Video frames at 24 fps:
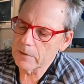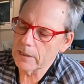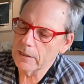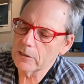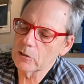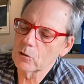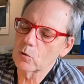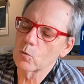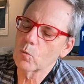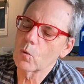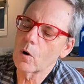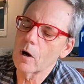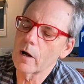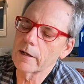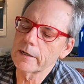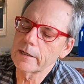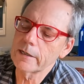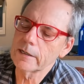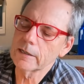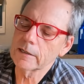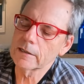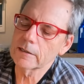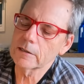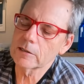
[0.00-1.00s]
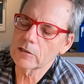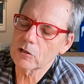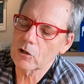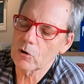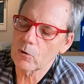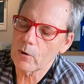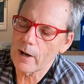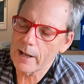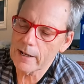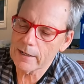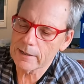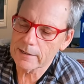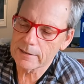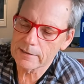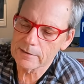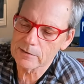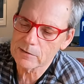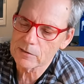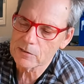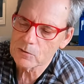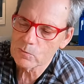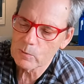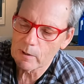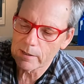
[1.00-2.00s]
then your winding crank
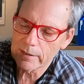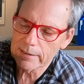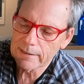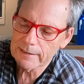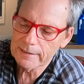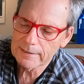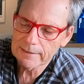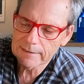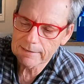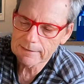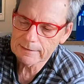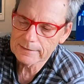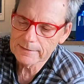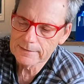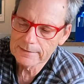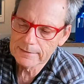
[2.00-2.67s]
is this one here.